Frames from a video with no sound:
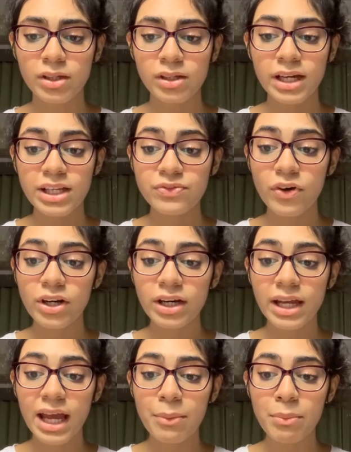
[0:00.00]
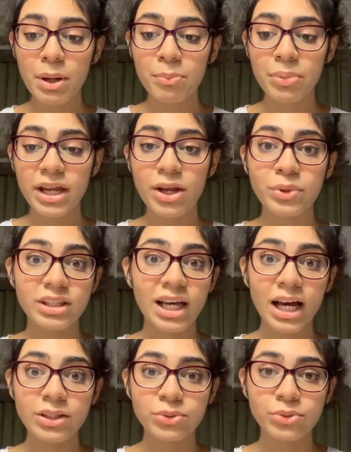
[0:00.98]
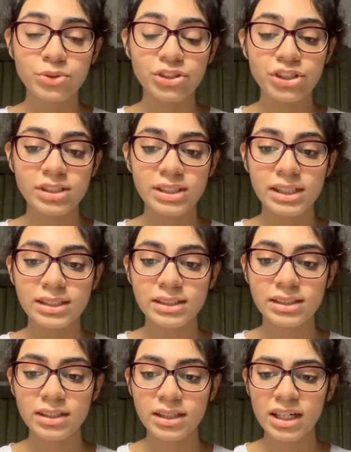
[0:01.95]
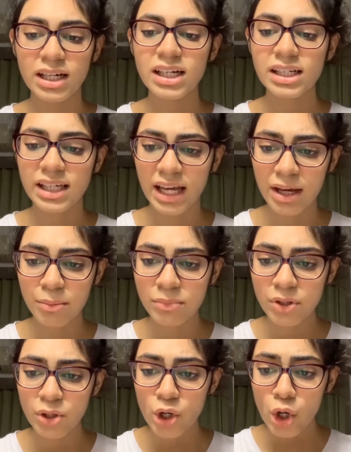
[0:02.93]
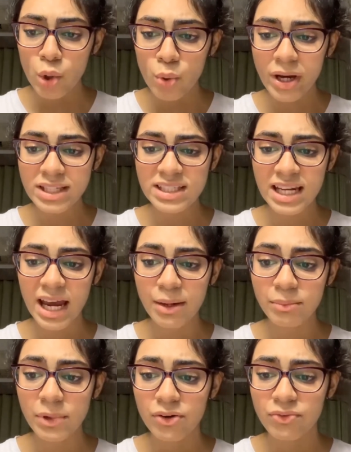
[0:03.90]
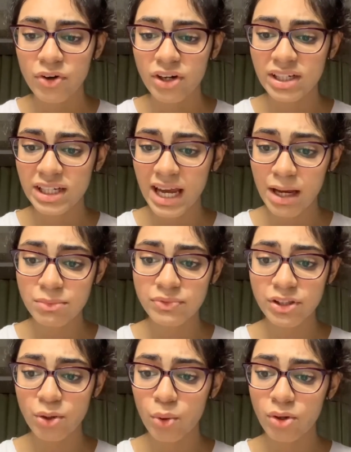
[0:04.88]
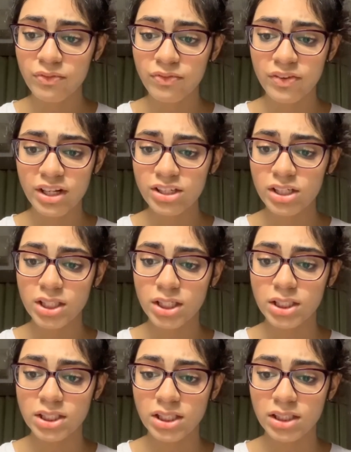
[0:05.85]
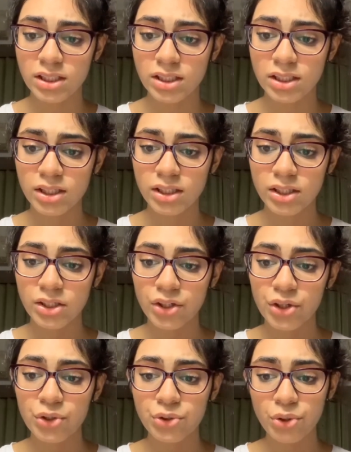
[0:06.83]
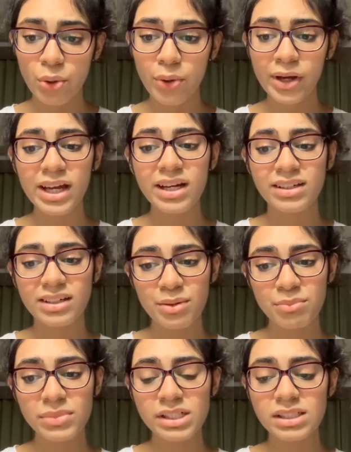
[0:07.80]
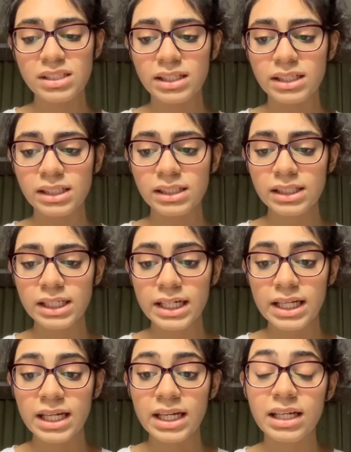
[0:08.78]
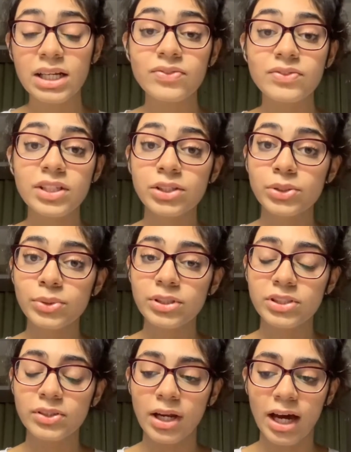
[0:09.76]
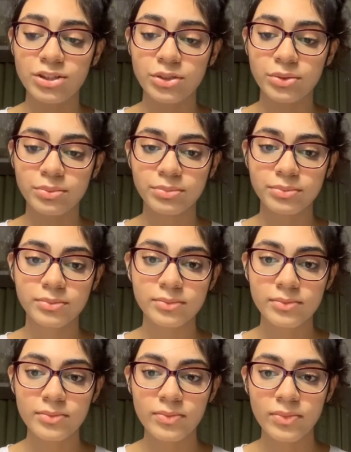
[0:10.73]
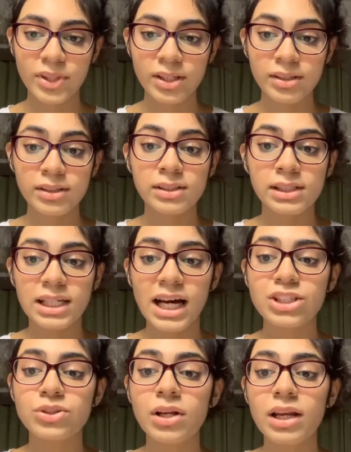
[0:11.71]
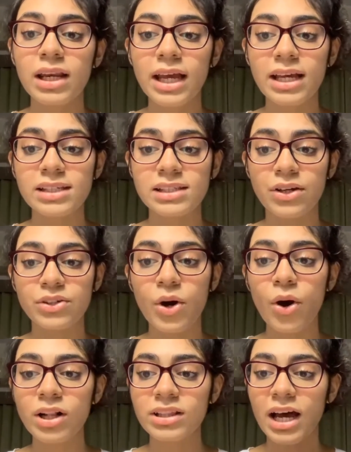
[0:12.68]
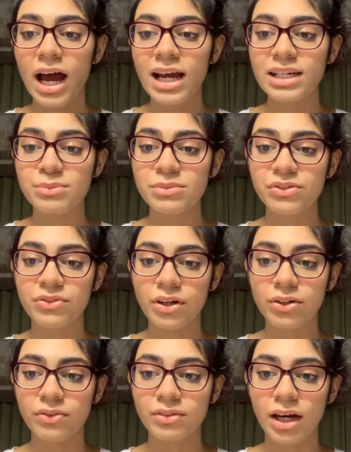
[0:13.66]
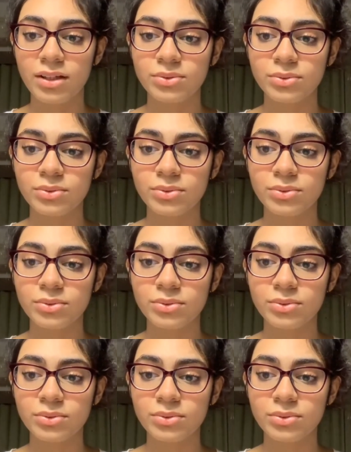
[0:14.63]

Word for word: It's for a game I'm playing with Dadu, she says. A game? Who has time for games when the whole village is thirsty? Though he grumbles a little, he gives the tools to Lajo. Lajo lays out all the items in front of Dadu.